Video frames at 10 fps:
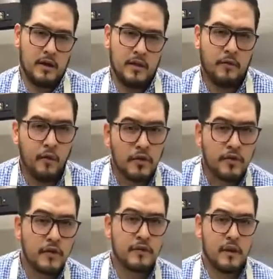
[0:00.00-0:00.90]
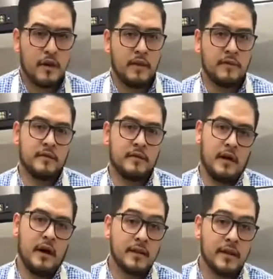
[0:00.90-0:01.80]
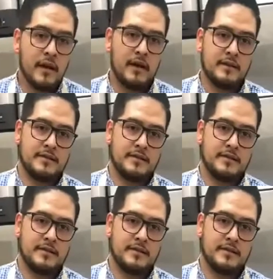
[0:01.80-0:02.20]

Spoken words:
Four Seasons, Hondas.